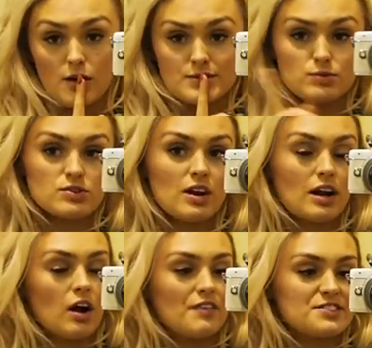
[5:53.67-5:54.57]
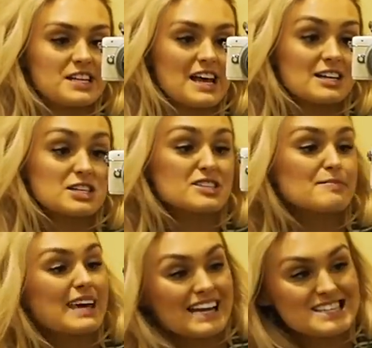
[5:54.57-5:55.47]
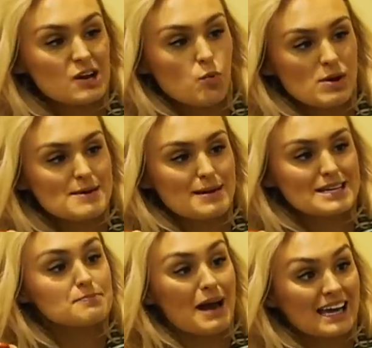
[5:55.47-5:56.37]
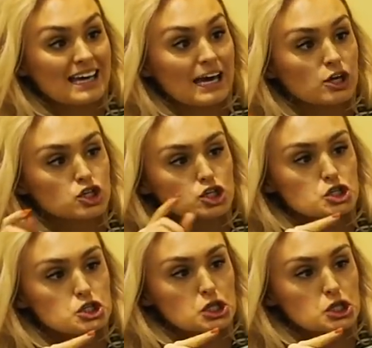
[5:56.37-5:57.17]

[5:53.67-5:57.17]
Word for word: It's also like half six, so I'm getting a wee bit peckish.